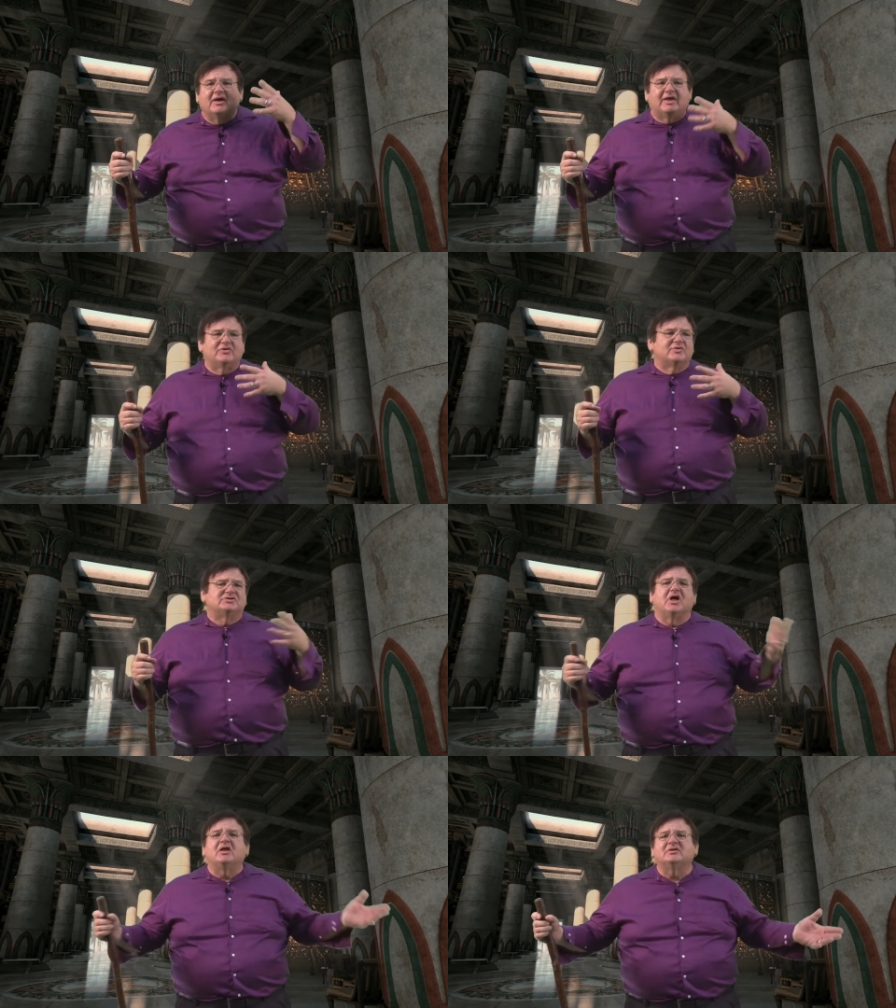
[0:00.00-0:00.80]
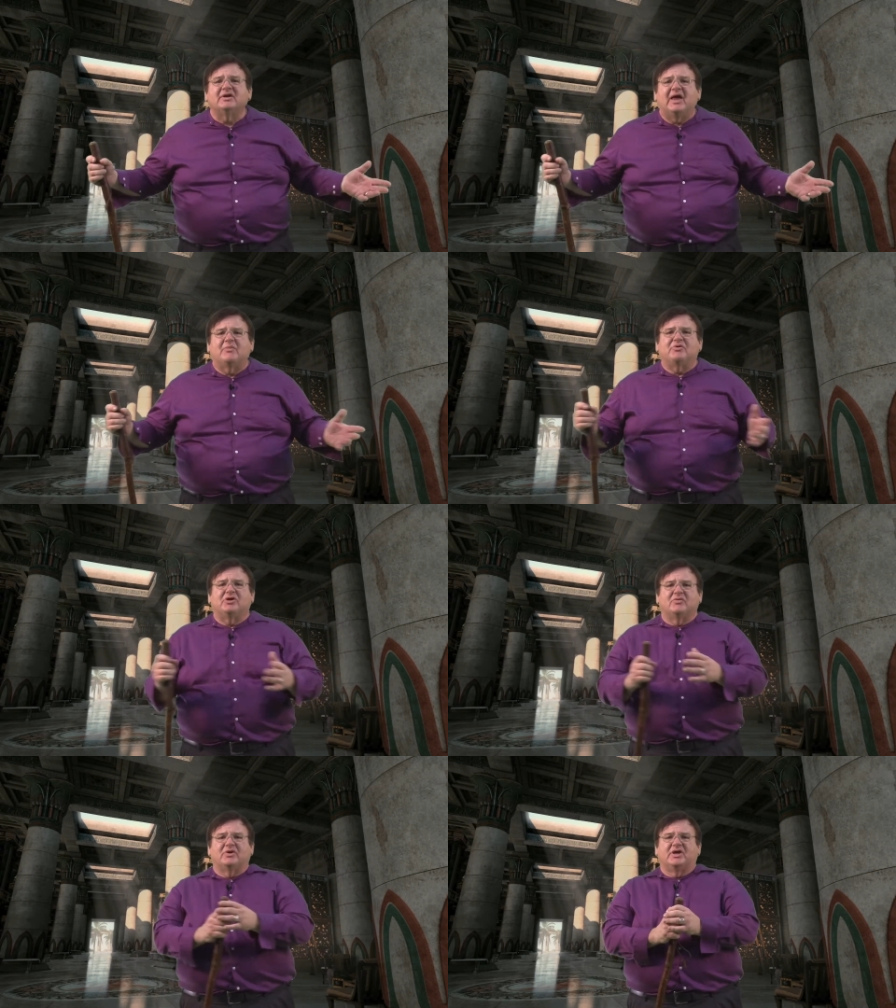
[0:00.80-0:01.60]
and the resultant
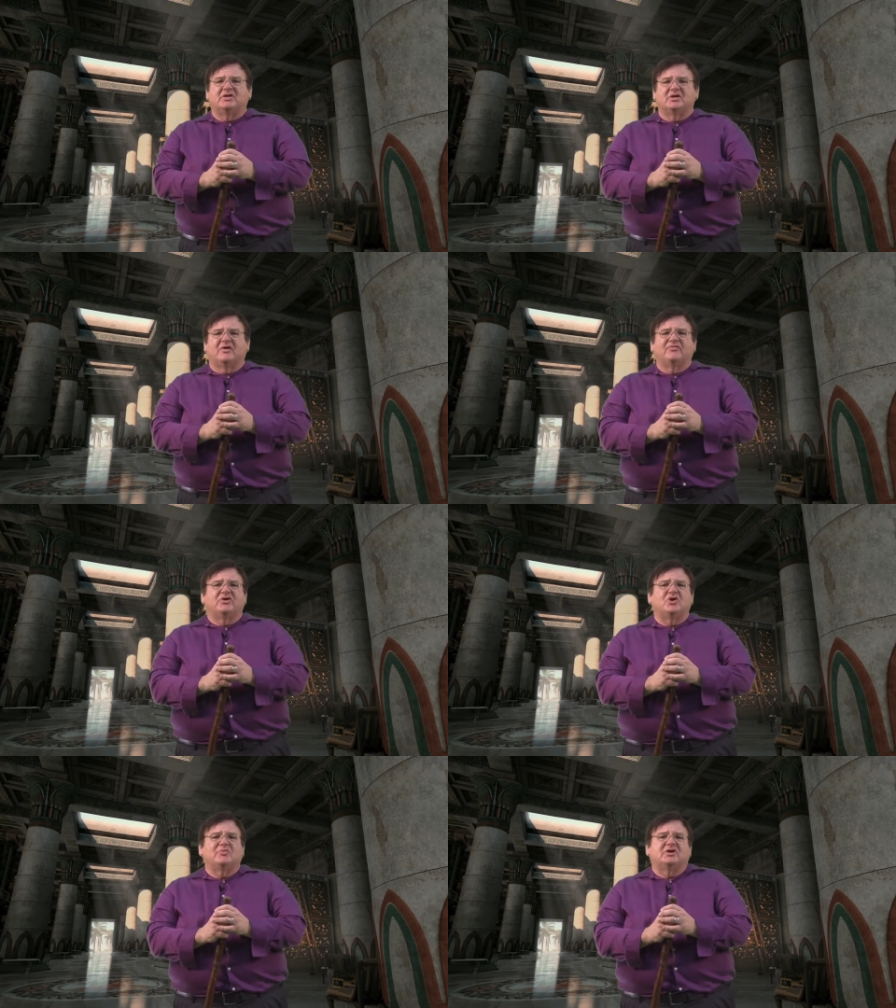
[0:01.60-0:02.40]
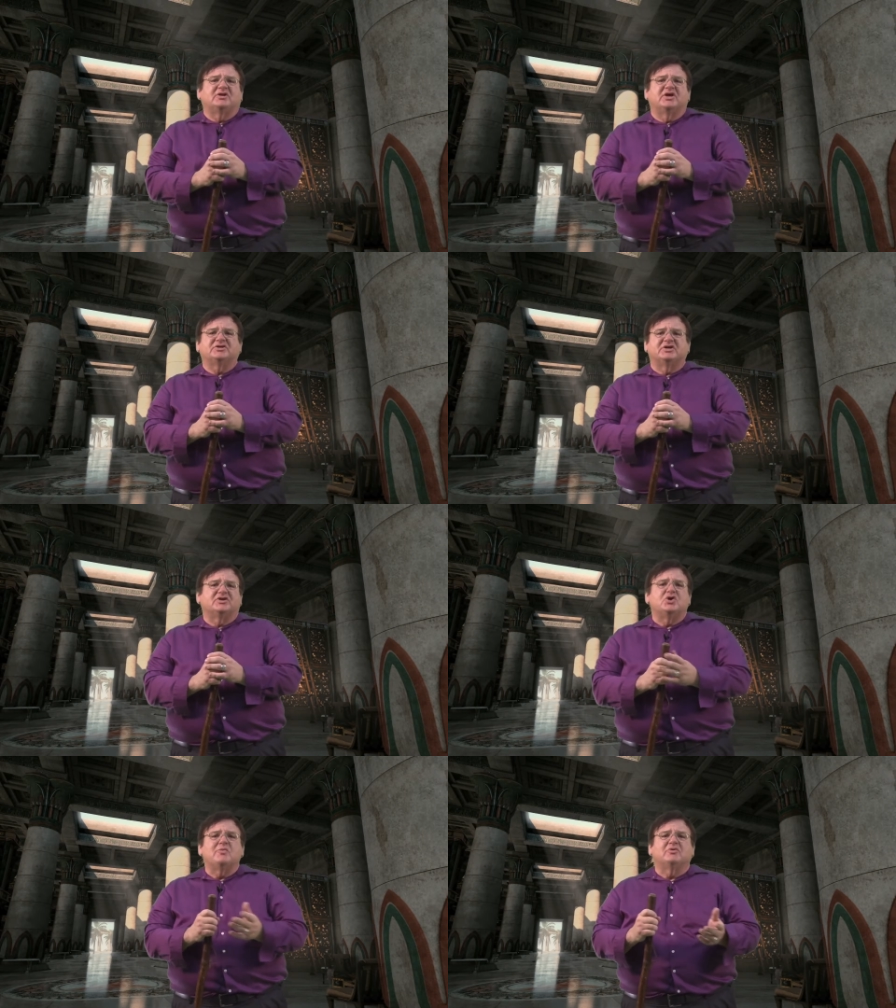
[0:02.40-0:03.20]
ambiguities of the human condition
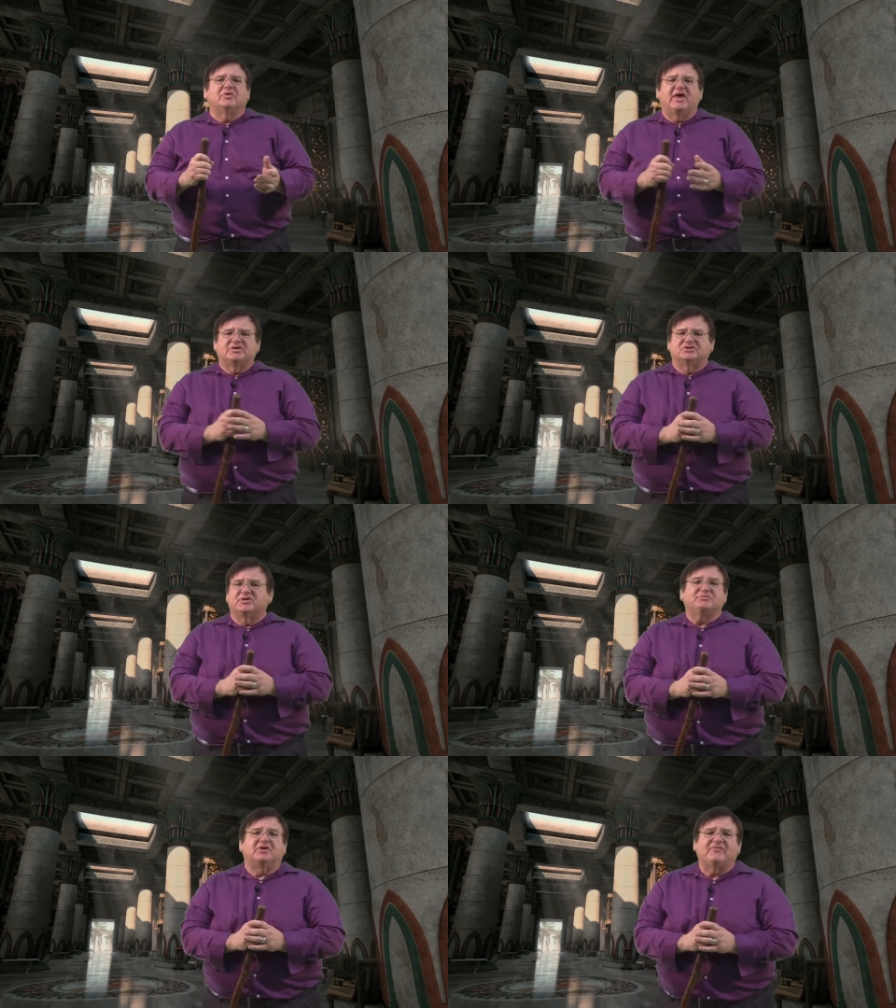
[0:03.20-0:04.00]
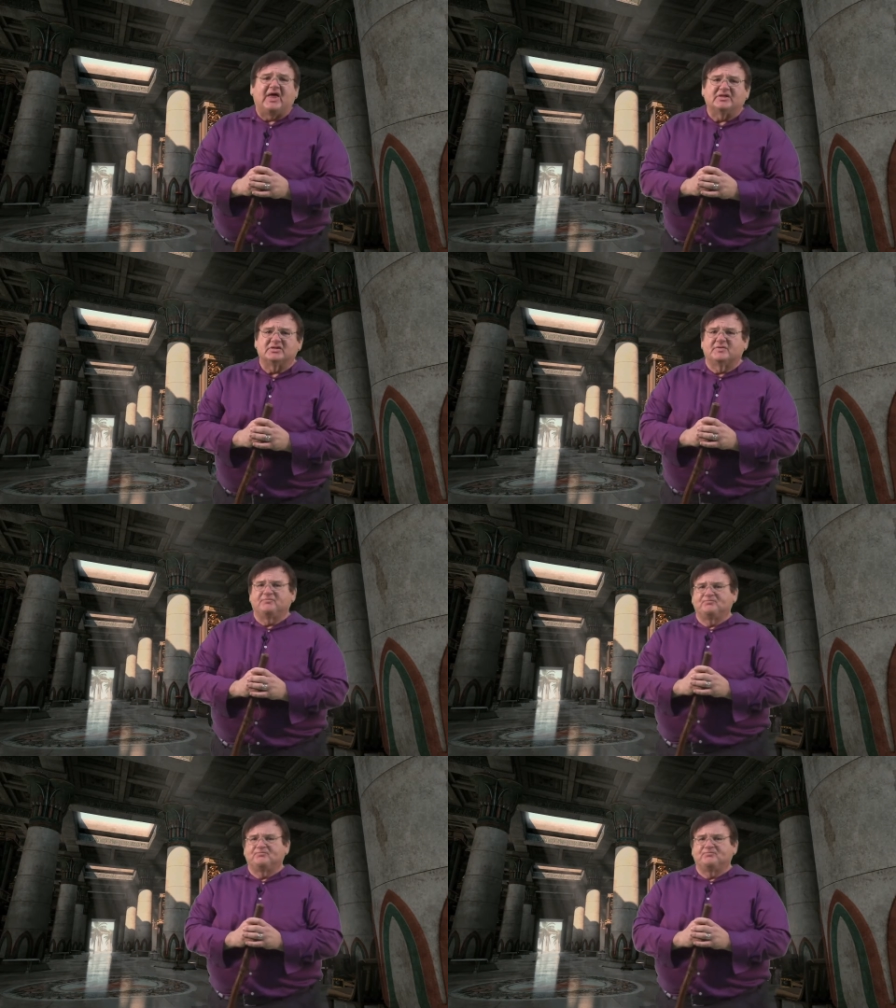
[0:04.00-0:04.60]
and human relationships and events.